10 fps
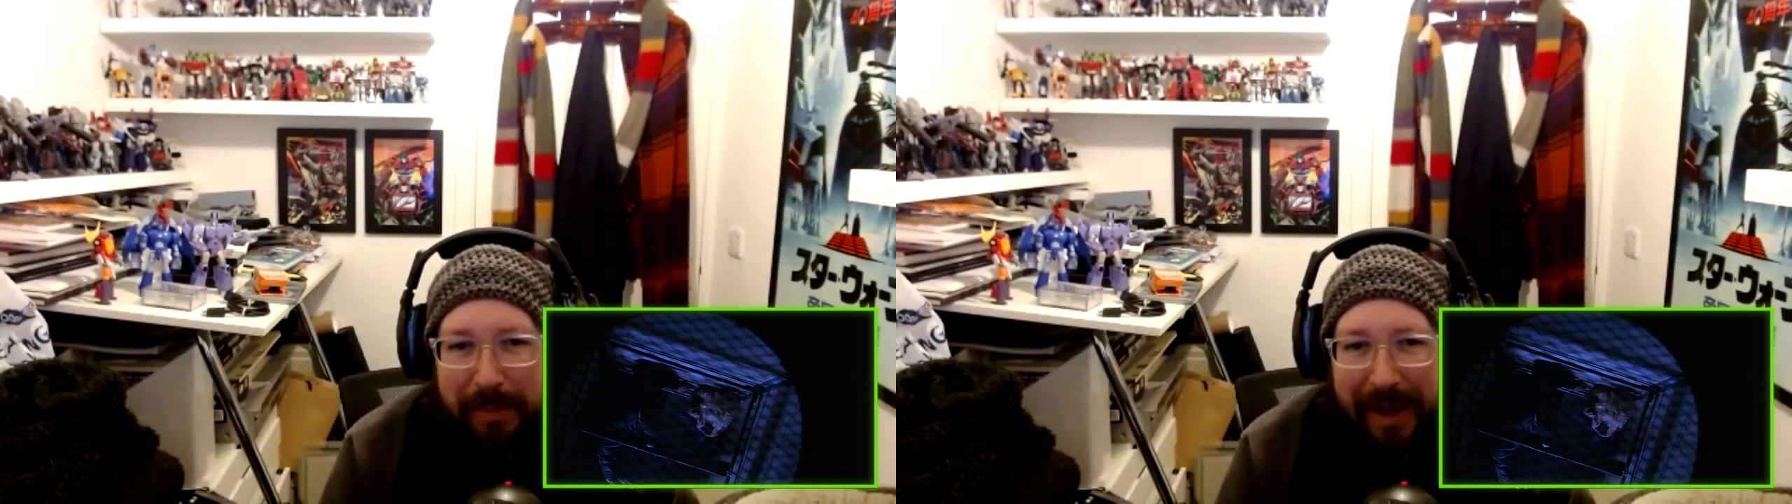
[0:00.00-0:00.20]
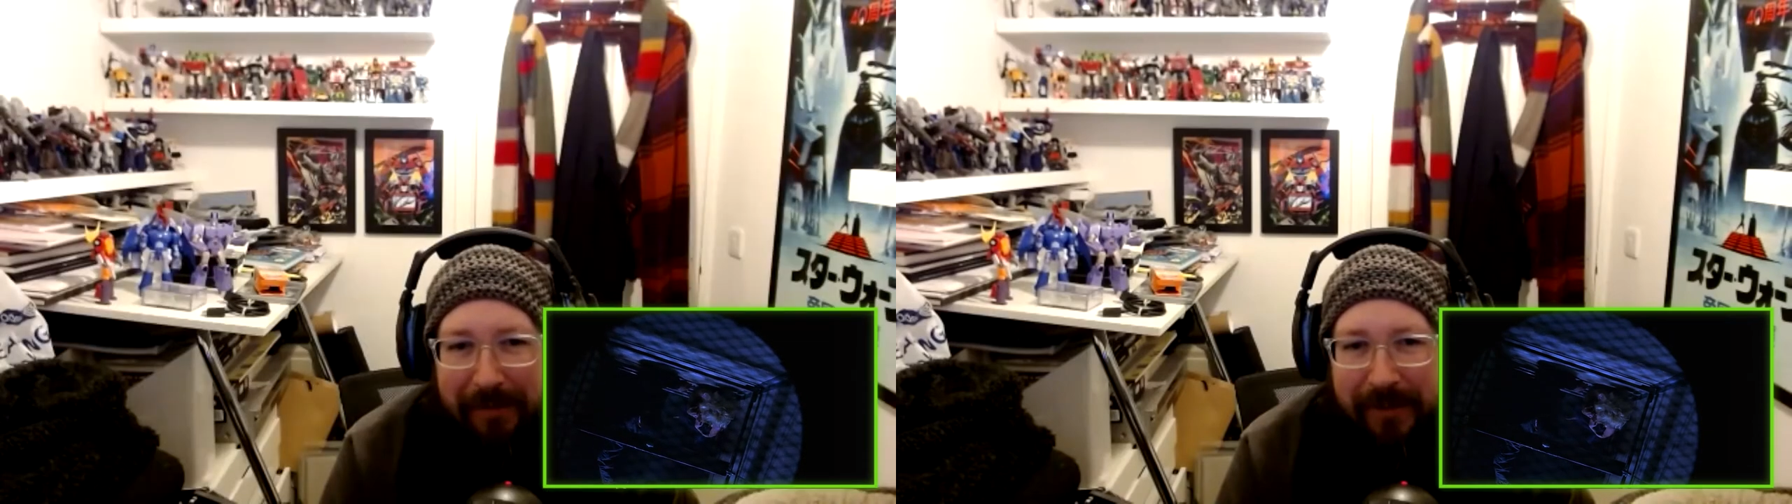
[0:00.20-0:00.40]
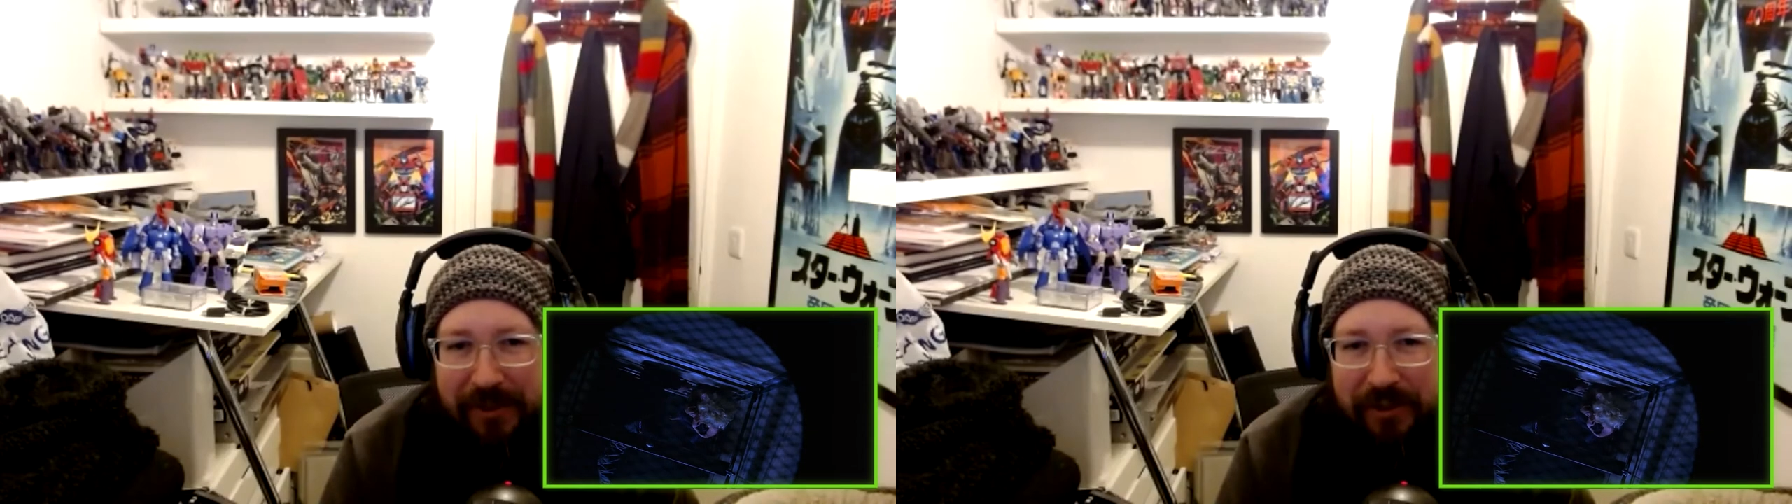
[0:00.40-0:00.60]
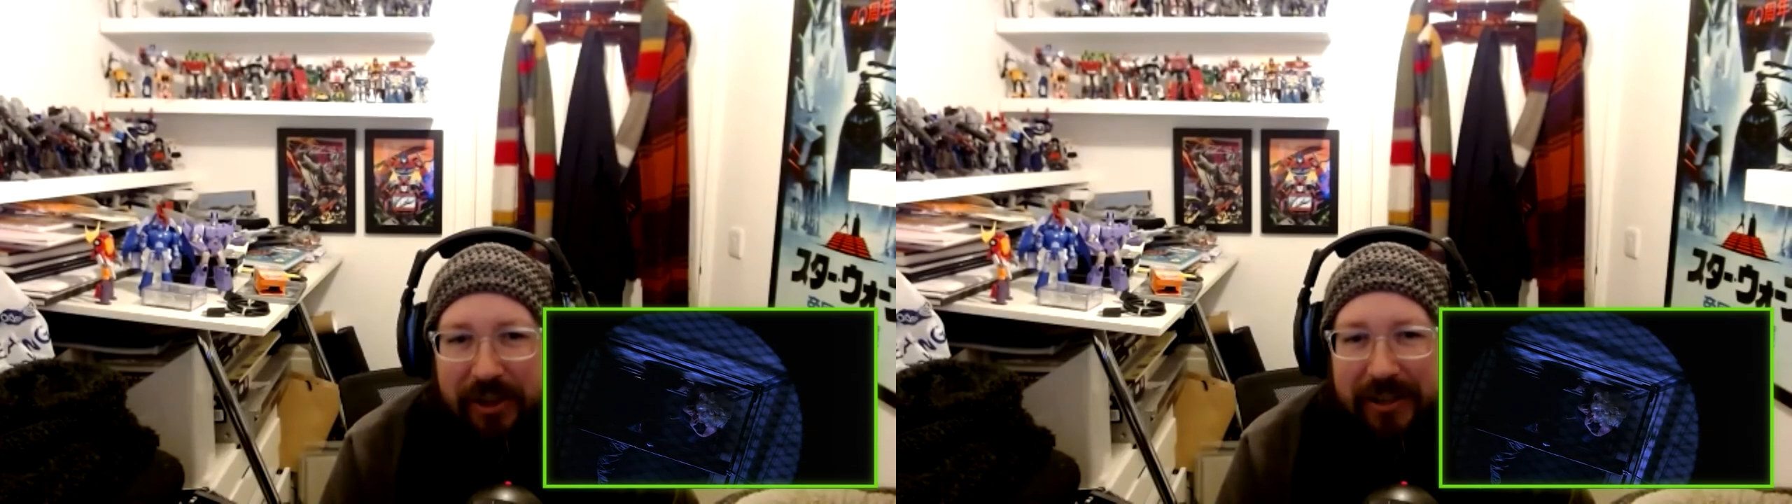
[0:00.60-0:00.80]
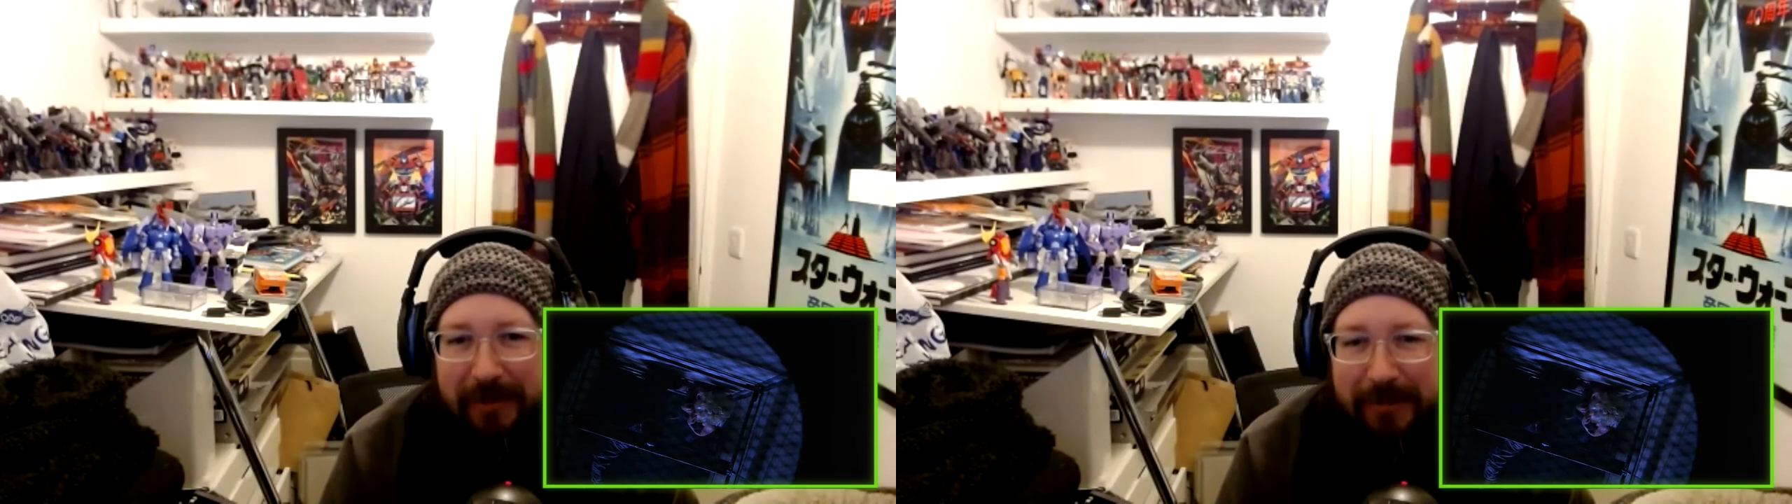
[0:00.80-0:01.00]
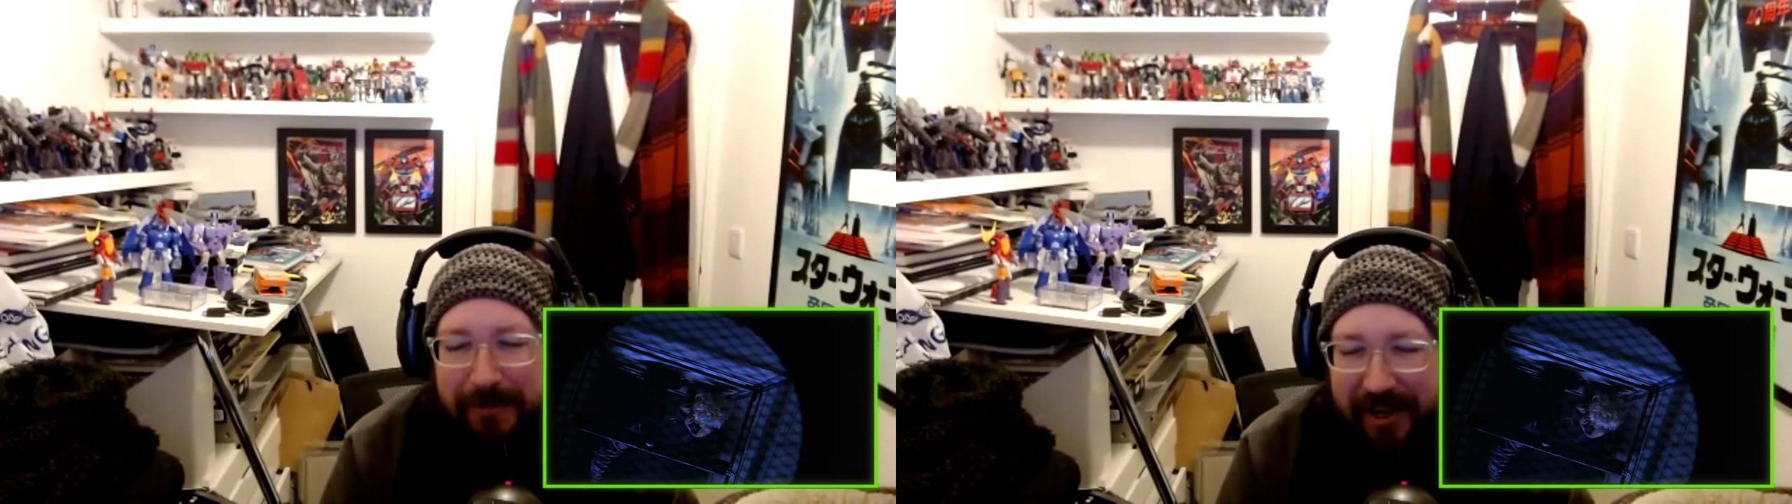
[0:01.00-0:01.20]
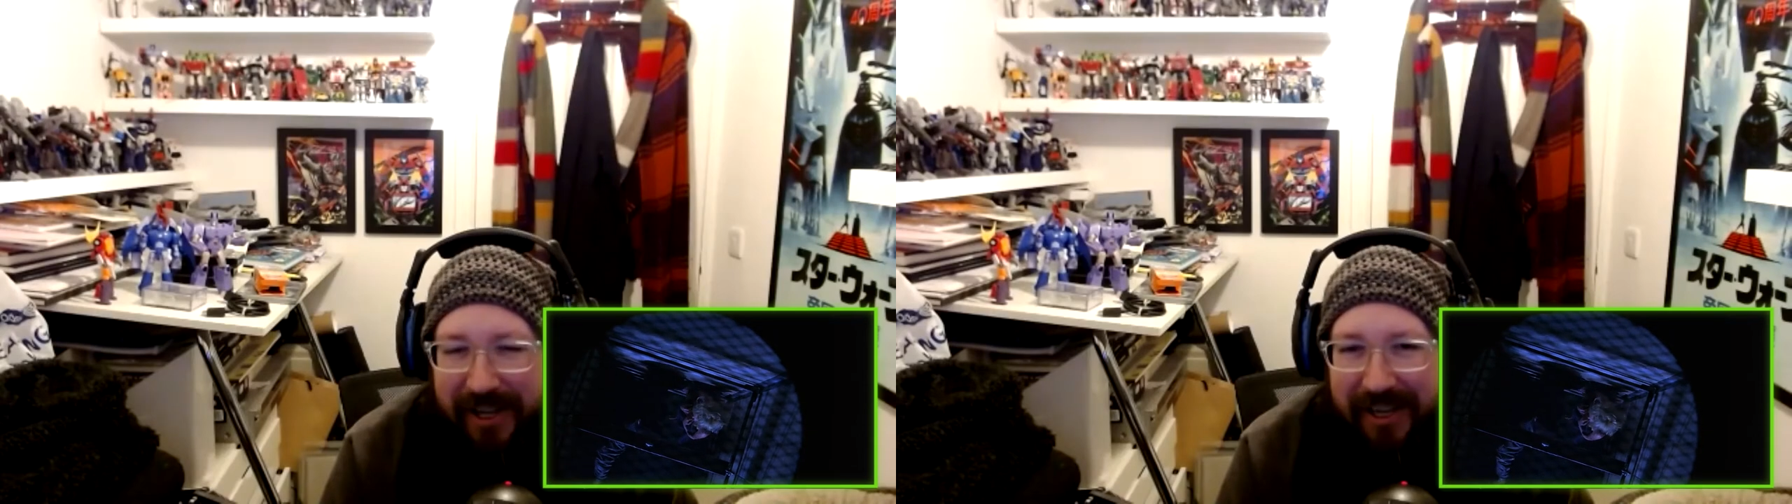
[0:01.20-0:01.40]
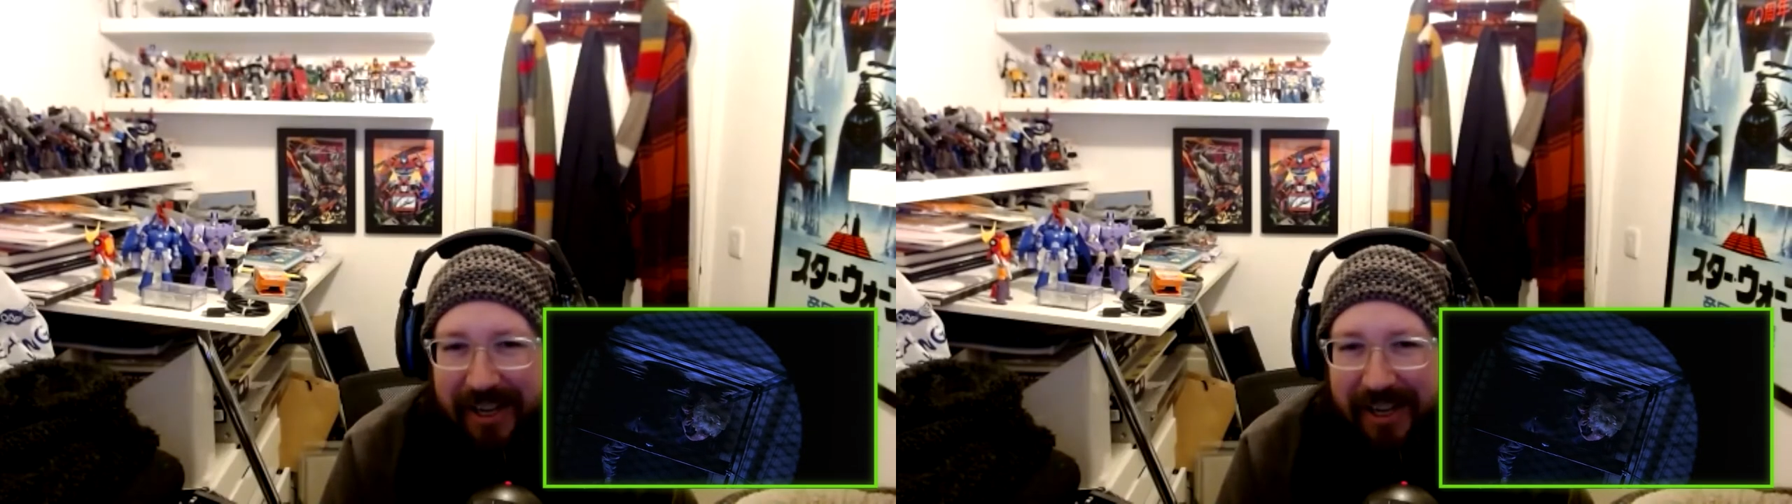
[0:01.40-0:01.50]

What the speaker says: bath is, not in a fucking